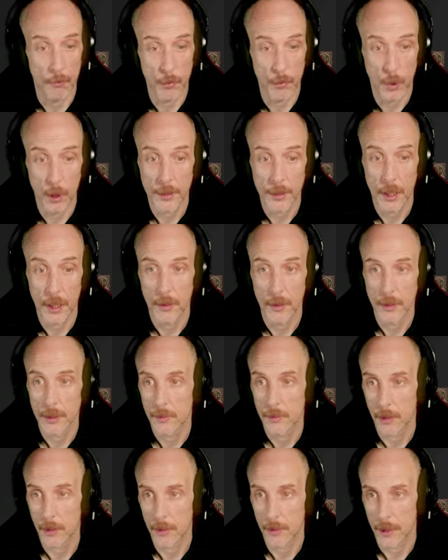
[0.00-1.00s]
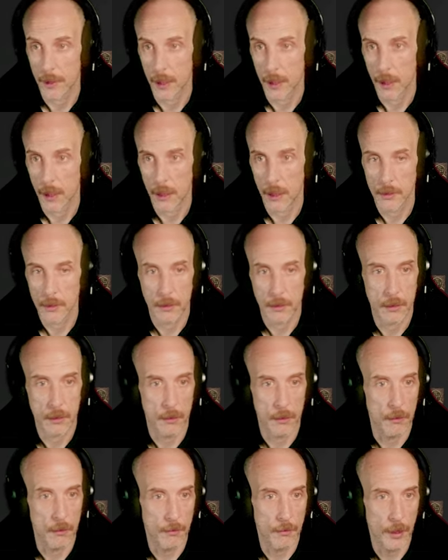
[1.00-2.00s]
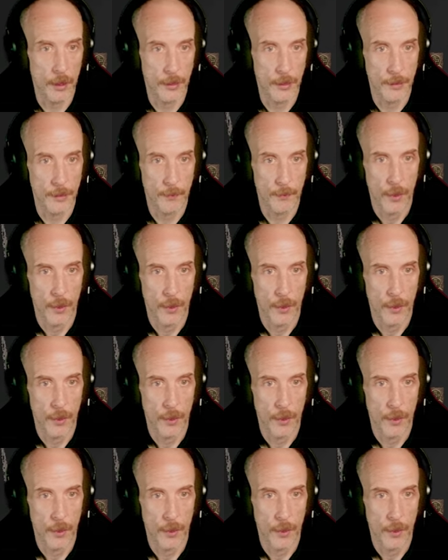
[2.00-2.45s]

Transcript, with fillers: Boletarian Survivor and then Lost Soul. Right.